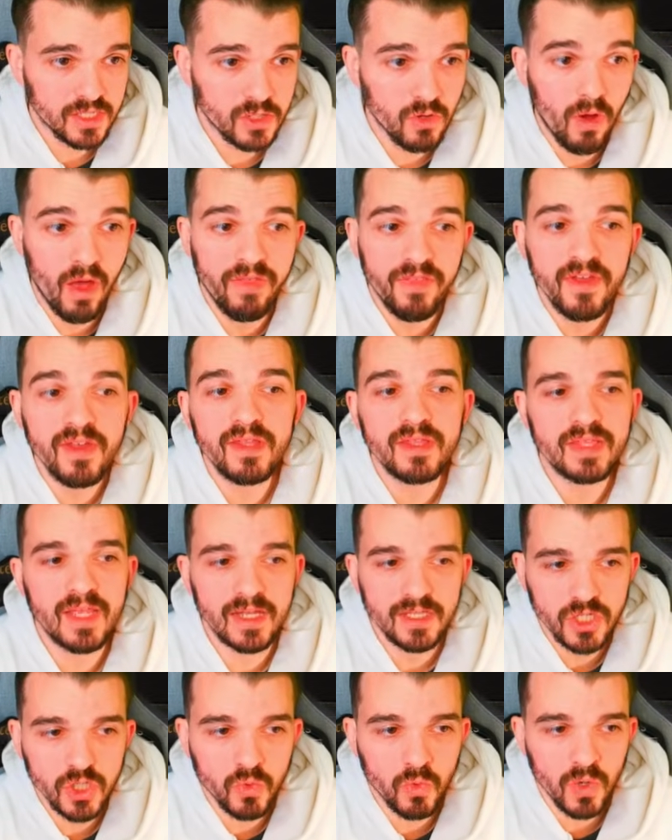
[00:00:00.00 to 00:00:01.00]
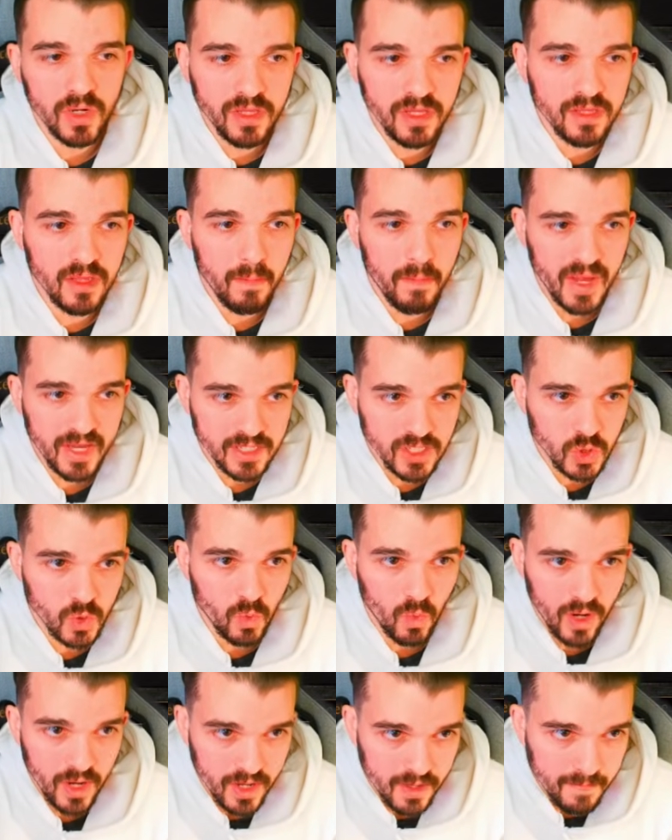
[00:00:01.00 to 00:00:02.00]
So I think that's really the
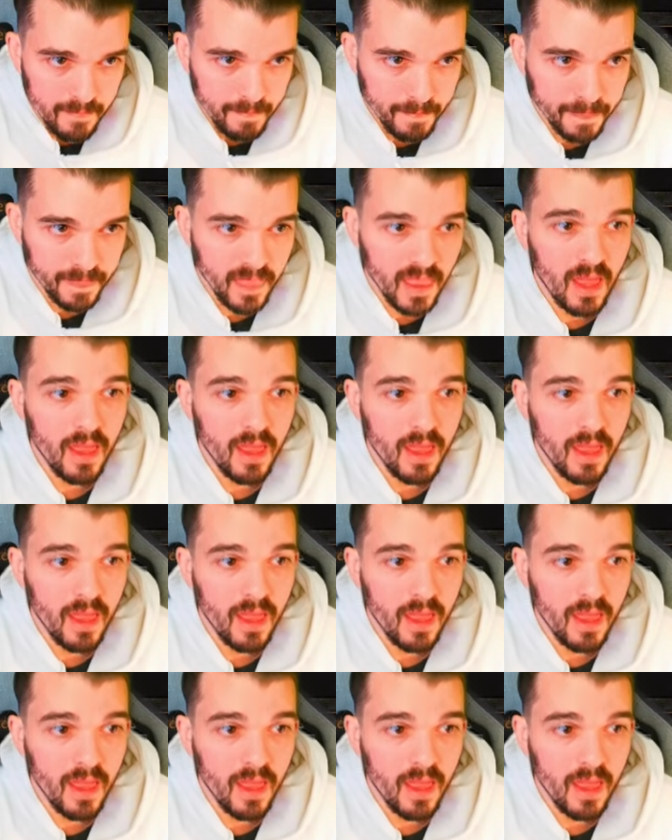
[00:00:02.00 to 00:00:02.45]
best way,